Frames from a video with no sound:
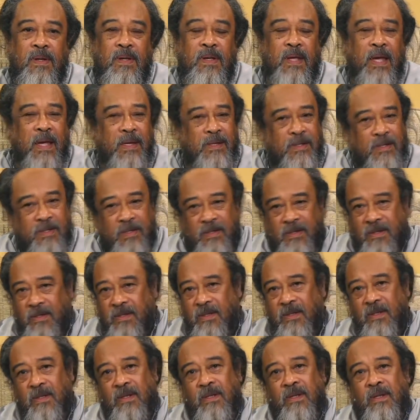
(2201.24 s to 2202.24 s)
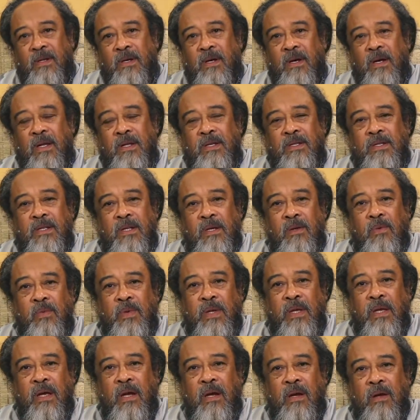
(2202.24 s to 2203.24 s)
Yet, until
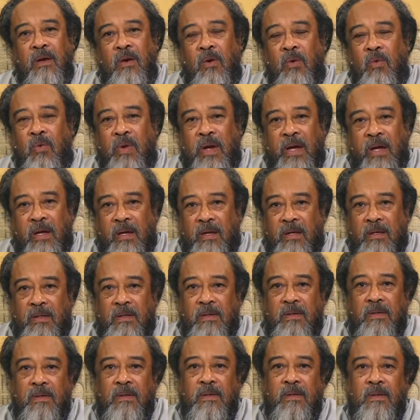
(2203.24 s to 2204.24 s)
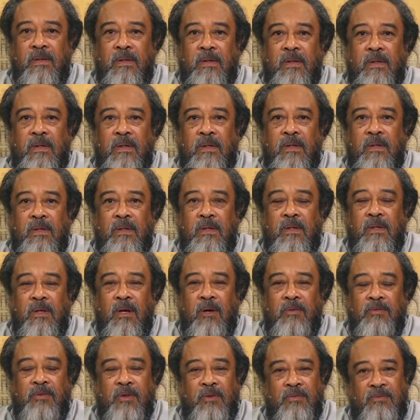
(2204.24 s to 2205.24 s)
we are aware
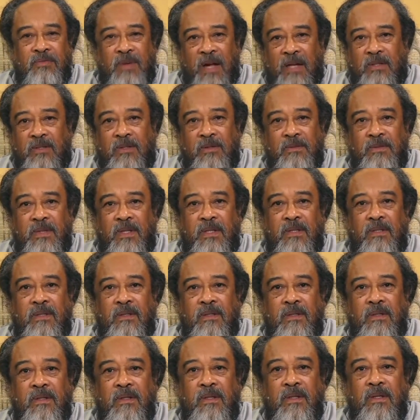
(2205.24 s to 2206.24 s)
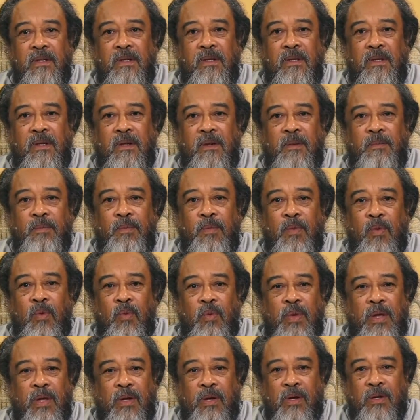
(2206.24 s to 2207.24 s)
of the fact of it,
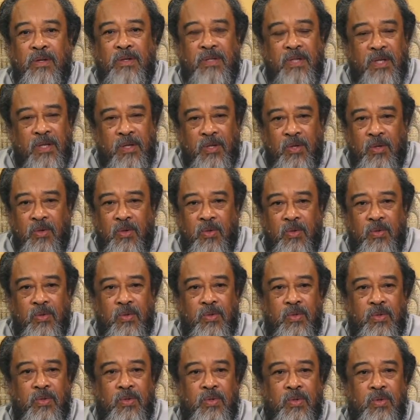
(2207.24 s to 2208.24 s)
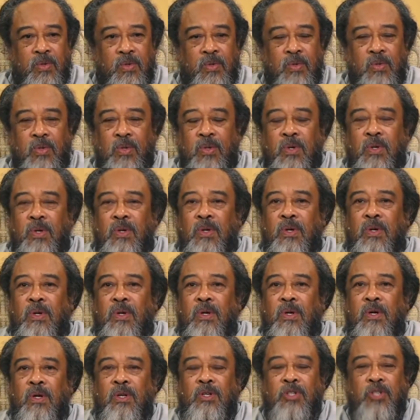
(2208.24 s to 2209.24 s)
we continue to
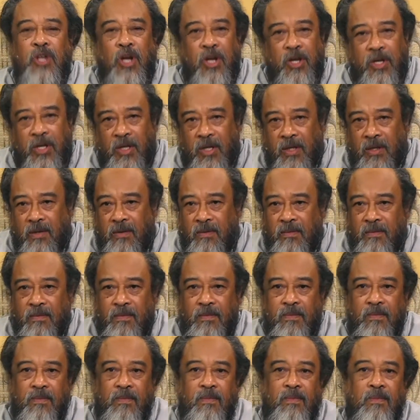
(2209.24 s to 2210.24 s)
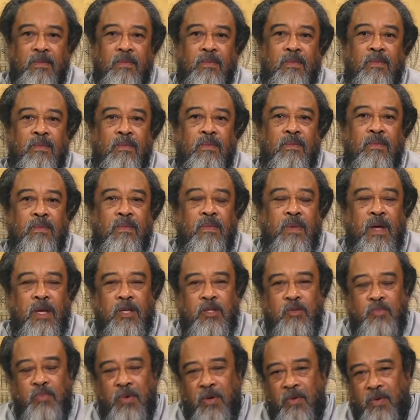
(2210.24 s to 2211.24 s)
journey
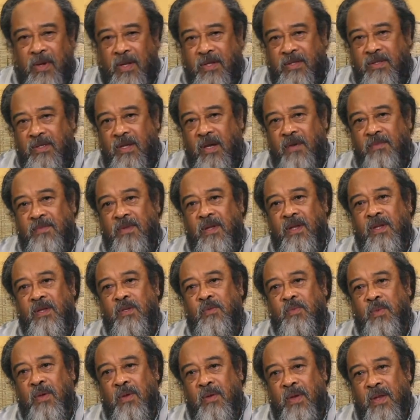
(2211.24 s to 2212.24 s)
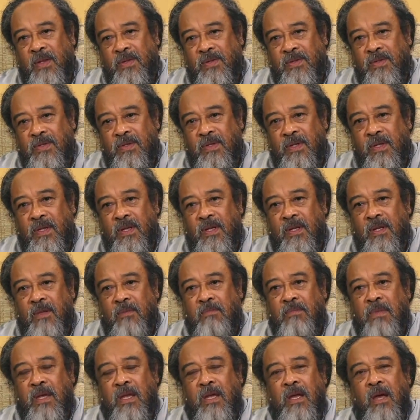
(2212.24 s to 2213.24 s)
experience after experience,
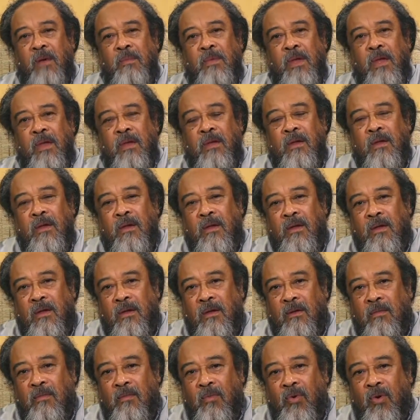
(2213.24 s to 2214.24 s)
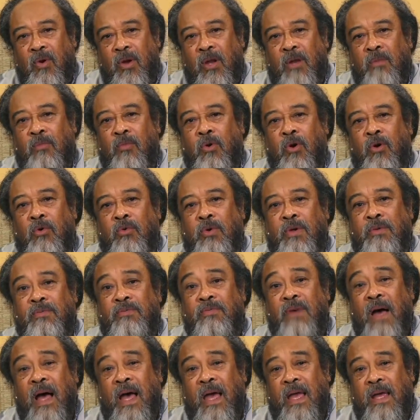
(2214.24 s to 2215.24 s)
becoming more and more
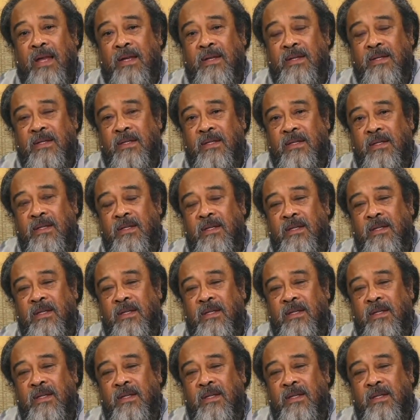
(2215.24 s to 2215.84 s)
refined